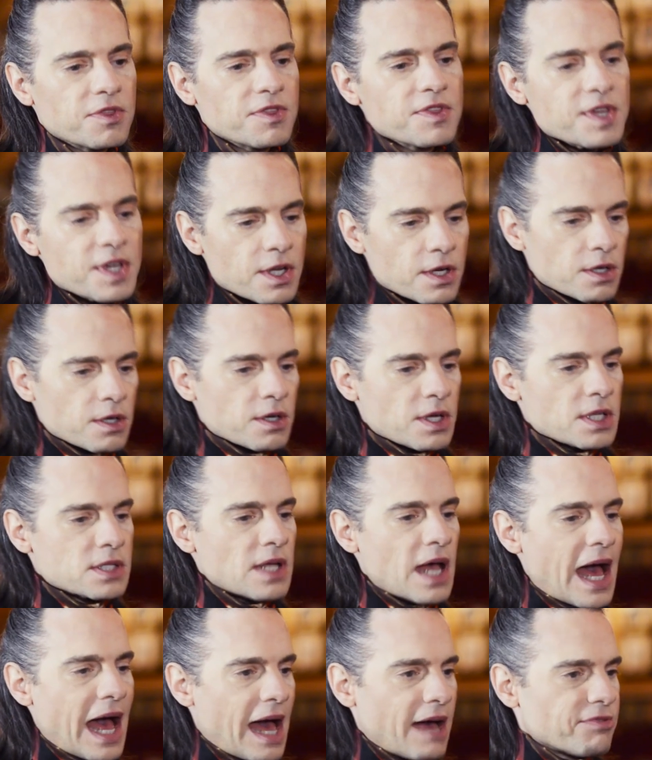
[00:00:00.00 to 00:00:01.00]
theater
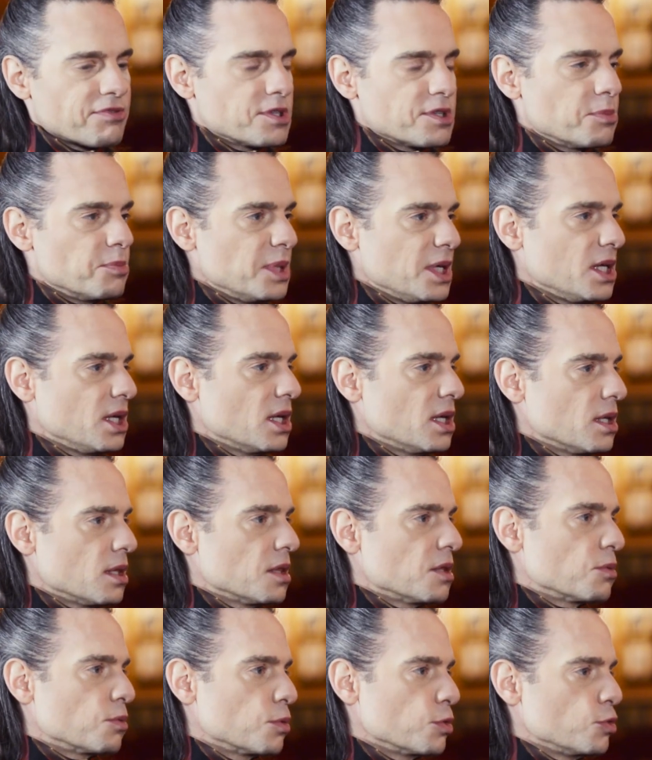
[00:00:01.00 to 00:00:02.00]
is a have to be
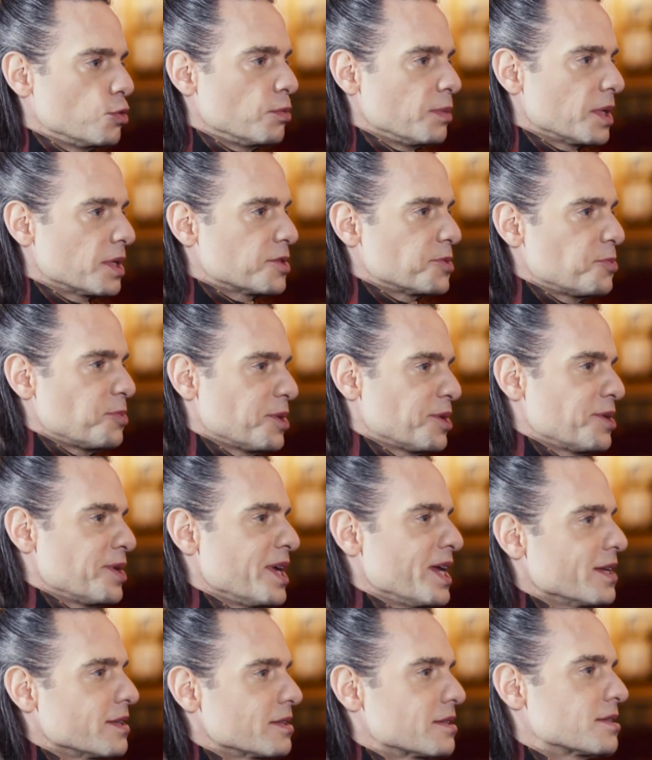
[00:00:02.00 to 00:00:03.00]
in the room
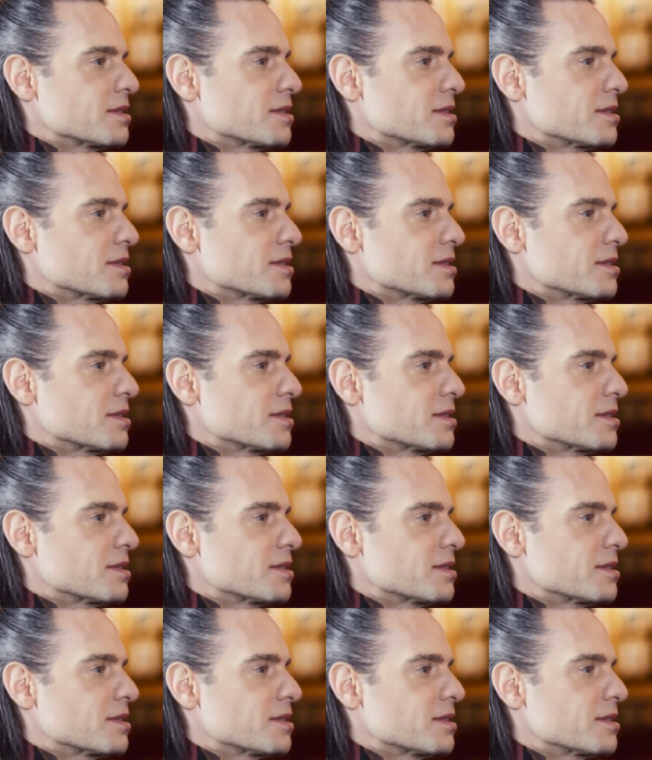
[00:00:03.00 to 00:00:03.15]
experience.